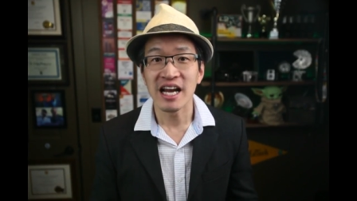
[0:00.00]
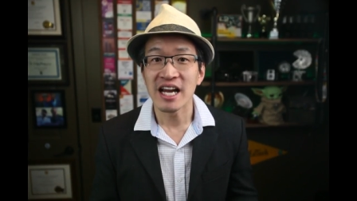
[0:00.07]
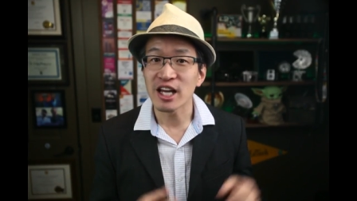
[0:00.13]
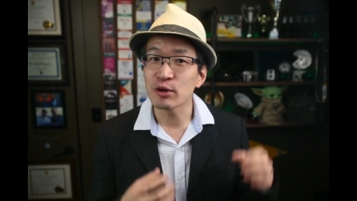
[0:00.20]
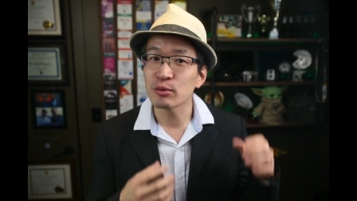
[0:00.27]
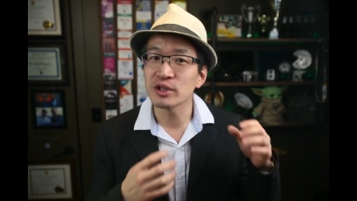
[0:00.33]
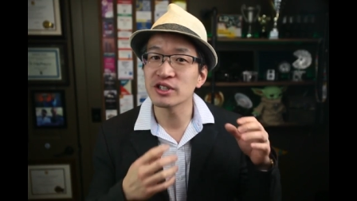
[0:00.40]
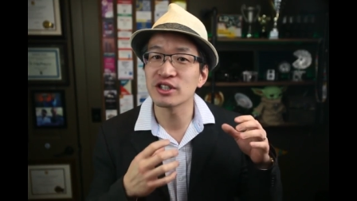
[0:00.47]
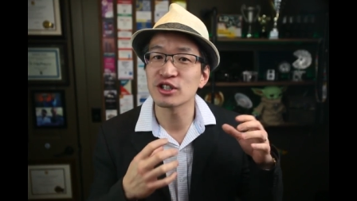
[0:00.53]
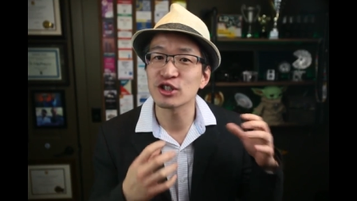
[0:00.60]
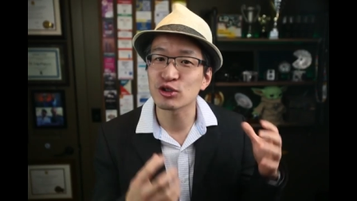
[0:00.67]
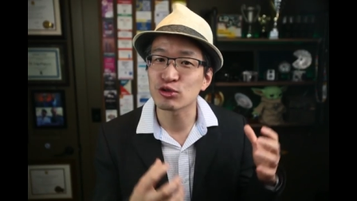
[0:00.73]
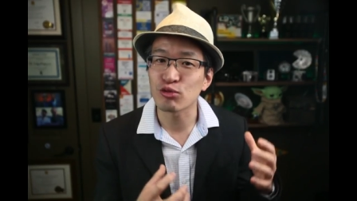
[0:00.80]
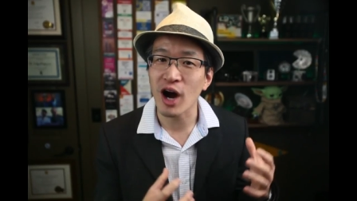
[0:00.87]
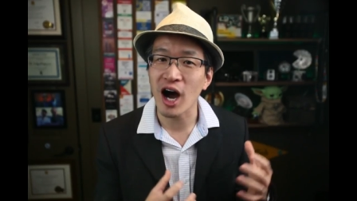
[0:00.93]
It was
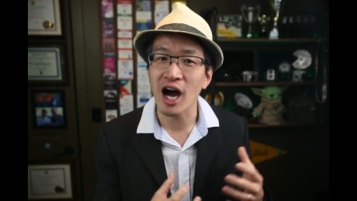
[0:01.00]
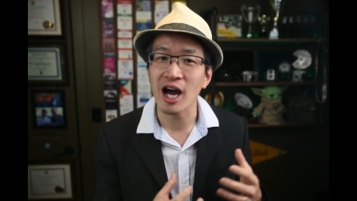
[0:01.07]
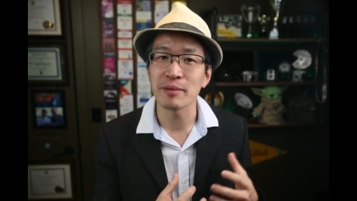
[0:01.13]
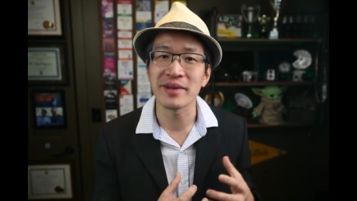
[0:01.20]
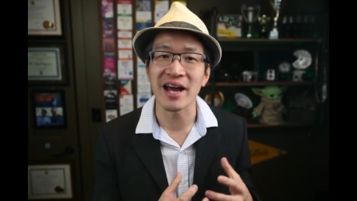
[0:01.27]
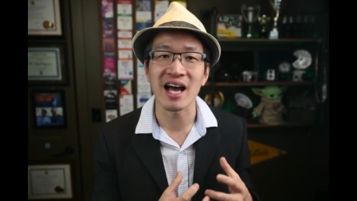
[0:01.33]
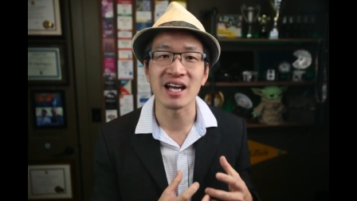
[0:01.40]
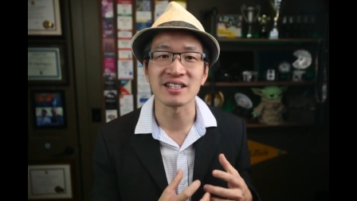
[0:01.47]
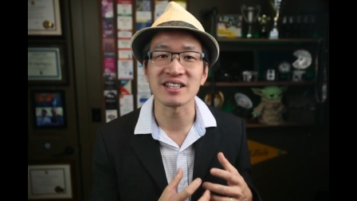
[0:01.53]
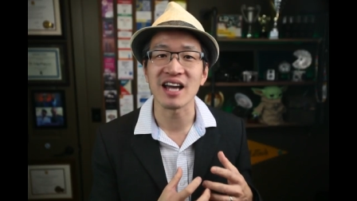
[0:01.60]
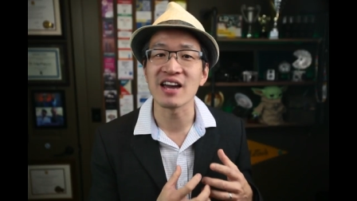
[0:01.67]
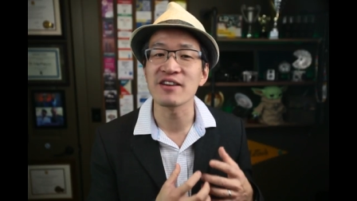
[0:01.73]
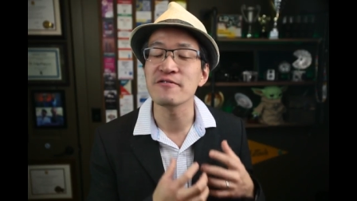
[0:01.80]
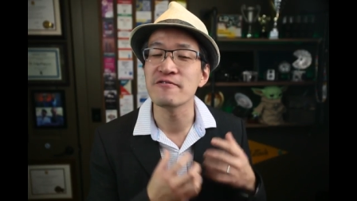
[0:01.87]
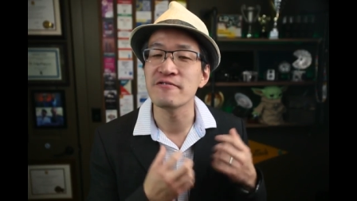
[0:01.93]
described as
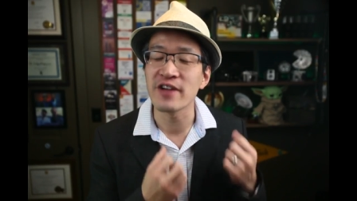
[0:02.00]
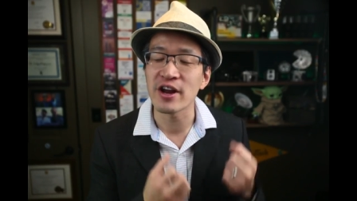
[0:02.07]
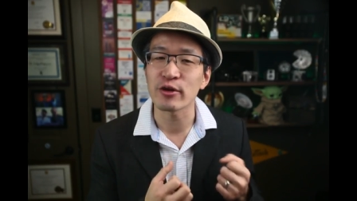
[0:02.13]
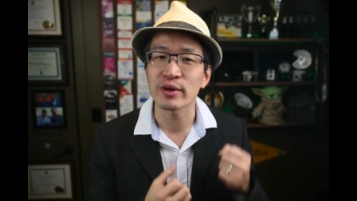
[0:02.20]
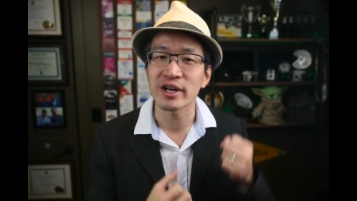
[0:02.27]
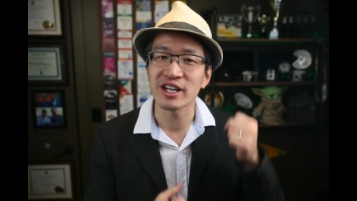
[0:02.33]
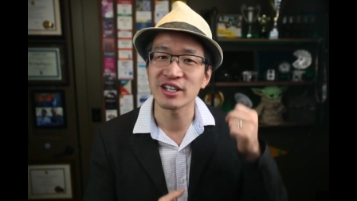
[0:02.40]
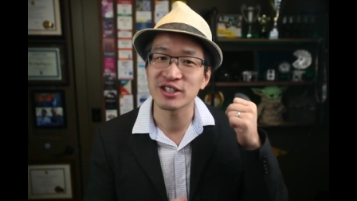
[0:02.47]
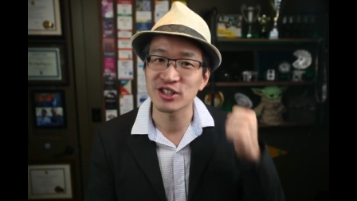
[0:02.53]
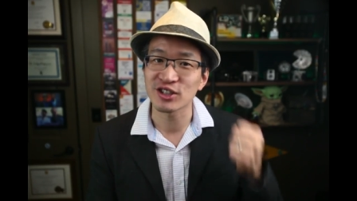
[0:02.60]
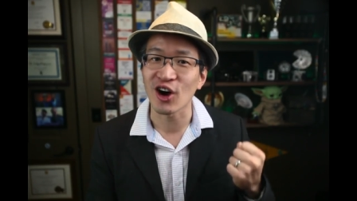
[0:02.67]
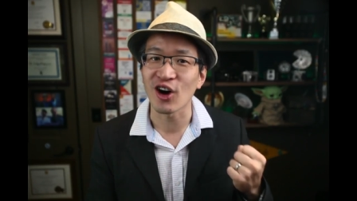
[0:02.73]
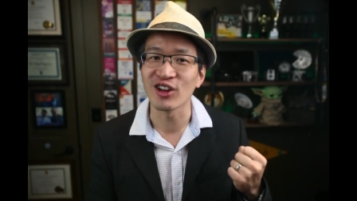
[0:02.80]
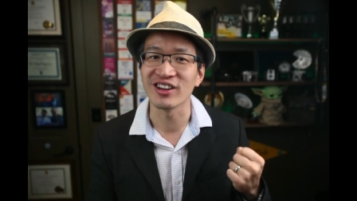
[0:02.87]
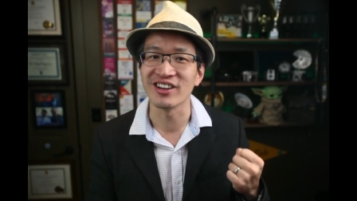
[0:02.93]
a very
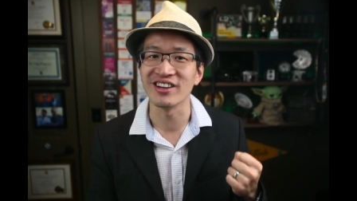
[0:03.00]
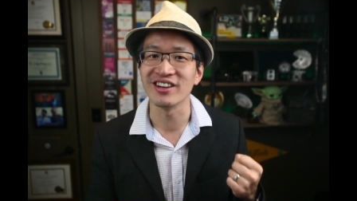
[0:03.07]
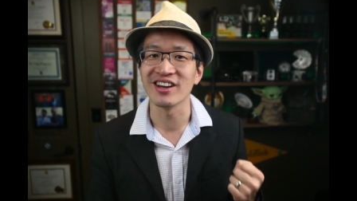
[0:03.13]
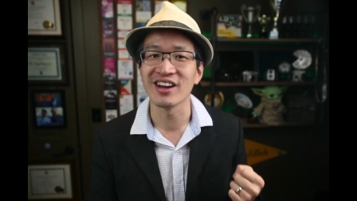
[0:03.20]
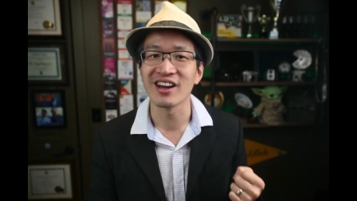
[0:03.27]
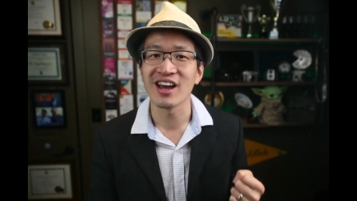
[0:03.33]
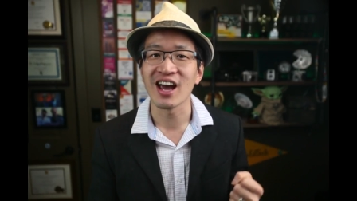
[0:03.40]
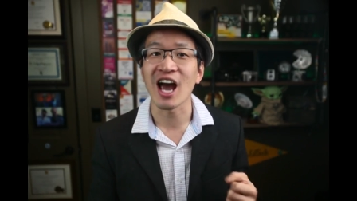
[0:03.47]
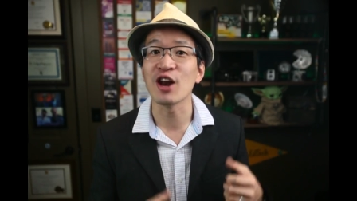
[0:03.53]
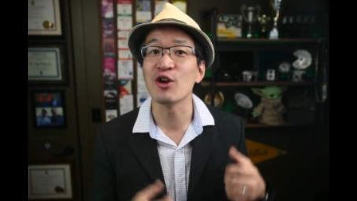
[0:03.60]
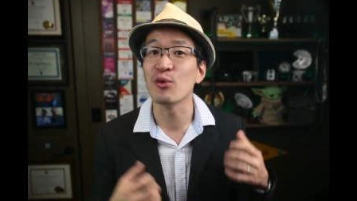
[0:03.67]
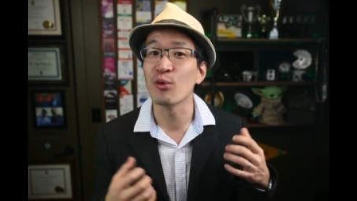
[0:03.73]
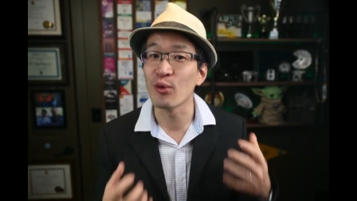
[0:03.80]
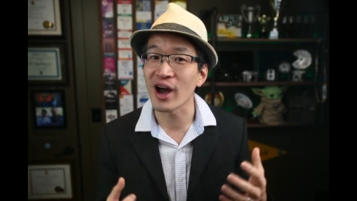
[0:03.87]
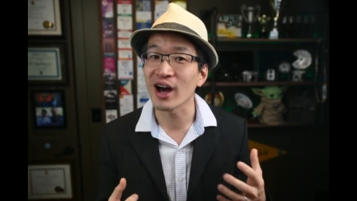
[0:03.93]
solid
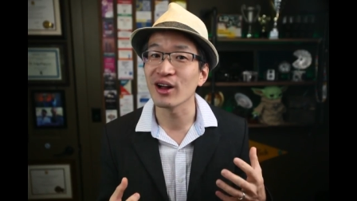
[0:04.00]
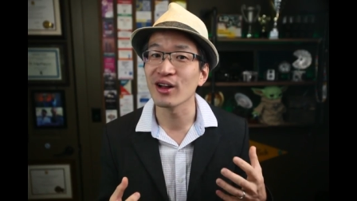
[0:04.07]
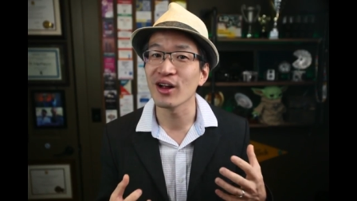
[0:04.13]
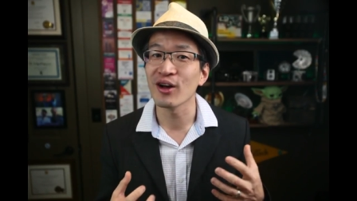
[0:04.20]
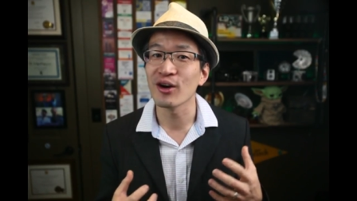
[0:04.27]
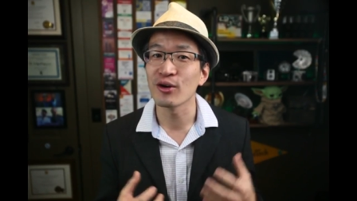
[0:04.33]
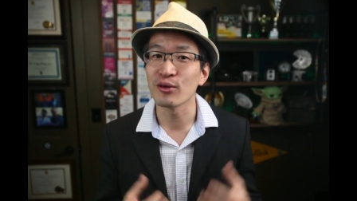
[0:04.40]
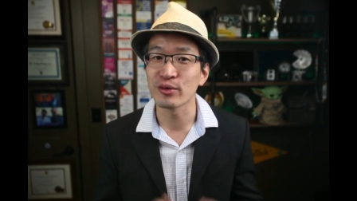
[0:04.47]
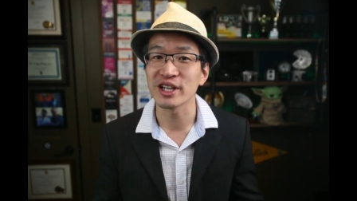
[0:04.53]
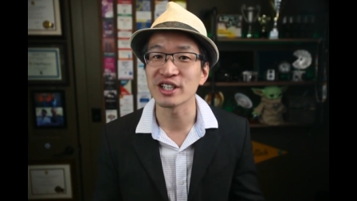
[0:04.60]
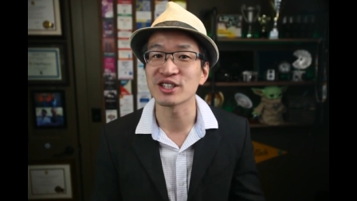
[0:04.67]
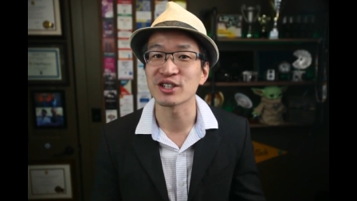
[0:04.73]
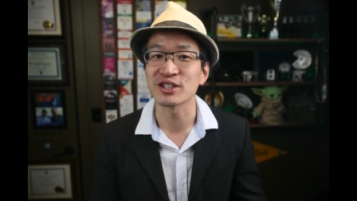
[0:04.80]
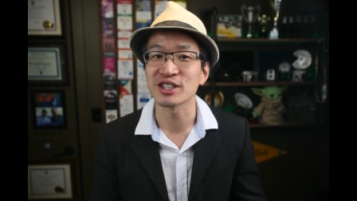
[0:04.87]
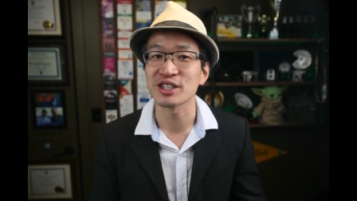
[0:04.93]
and well
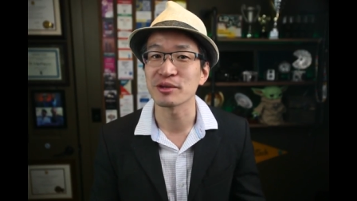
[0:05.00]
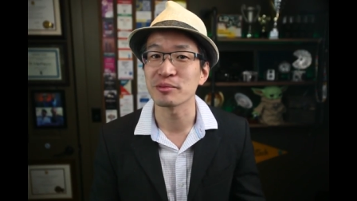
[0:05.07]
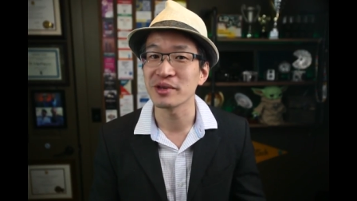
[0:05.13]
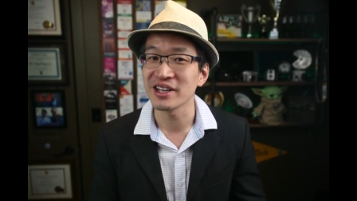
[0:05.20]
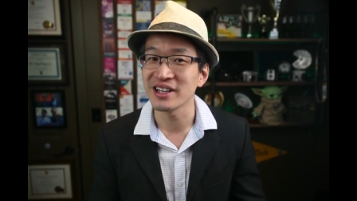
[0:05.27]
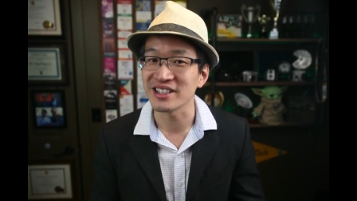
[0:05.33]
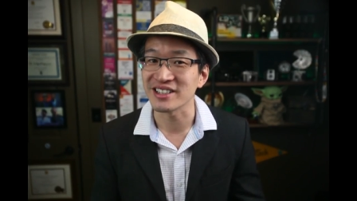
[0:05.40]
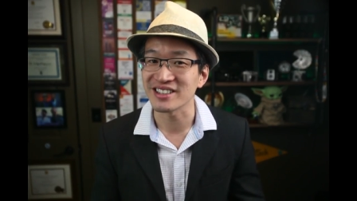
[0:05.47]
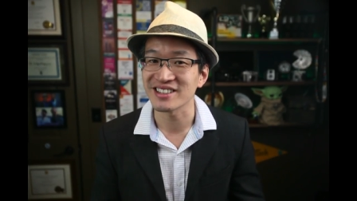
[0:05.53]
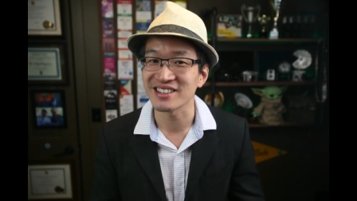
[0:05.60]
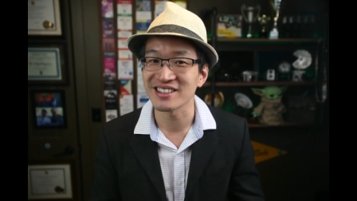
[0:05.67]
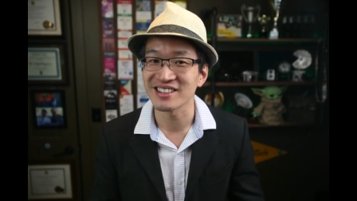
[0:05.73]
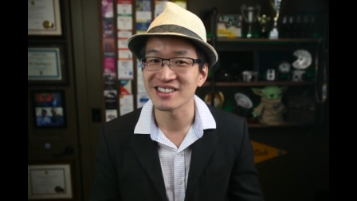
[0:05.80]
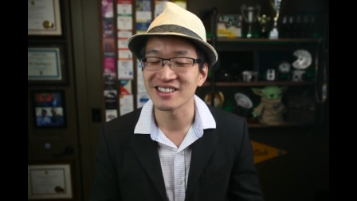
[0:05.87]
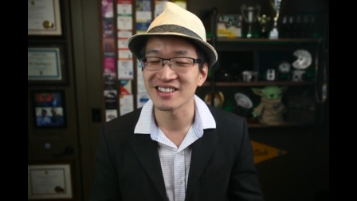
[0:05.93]
researched piece
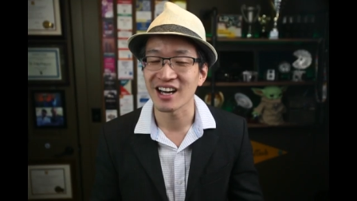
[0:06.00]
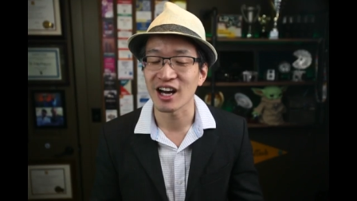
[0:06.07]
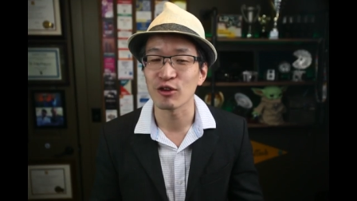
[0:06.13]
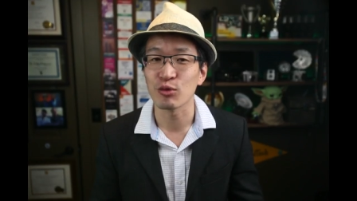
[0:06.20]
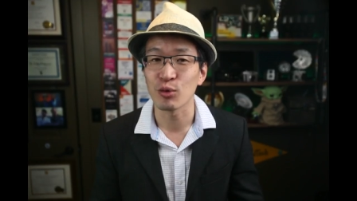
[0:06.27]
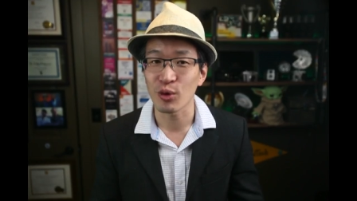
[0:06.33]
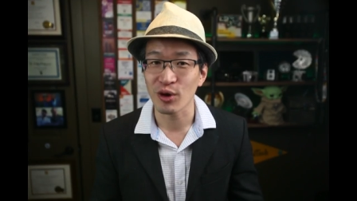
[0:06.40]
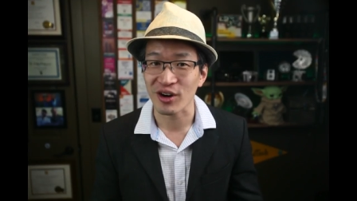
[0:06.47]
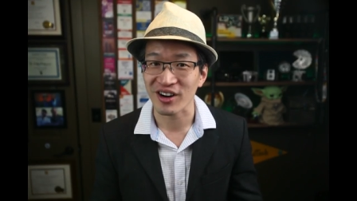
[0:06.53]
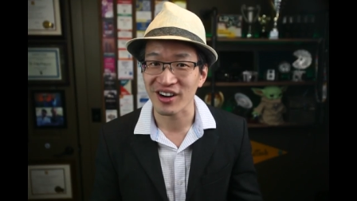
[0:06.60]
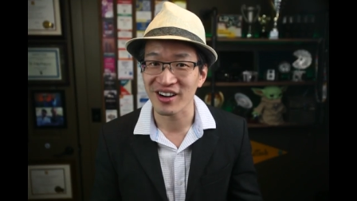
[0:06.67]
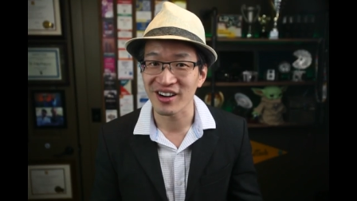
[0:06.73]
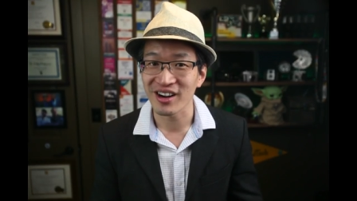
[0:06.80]
of work